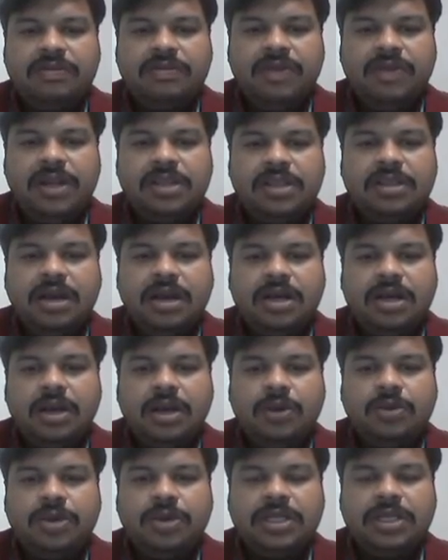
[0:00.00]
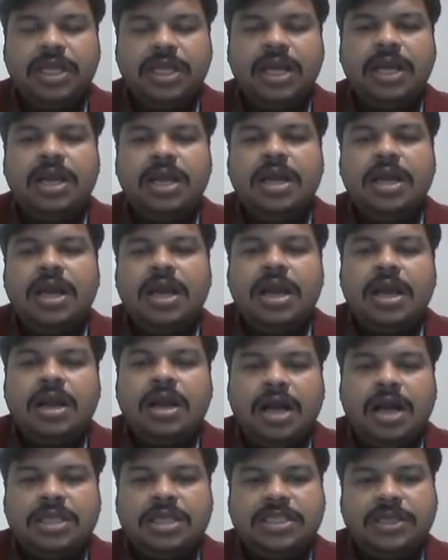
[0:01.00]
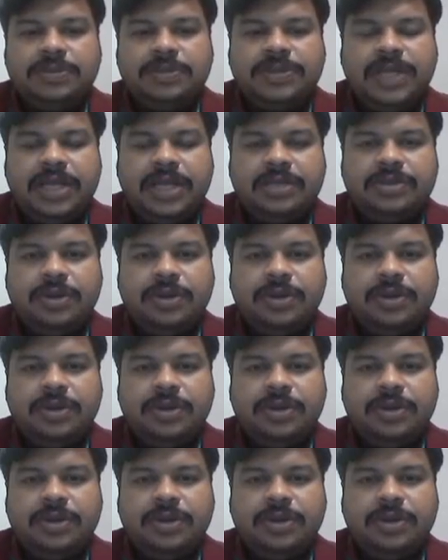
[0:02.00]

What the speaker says: well thought out in the concept stage.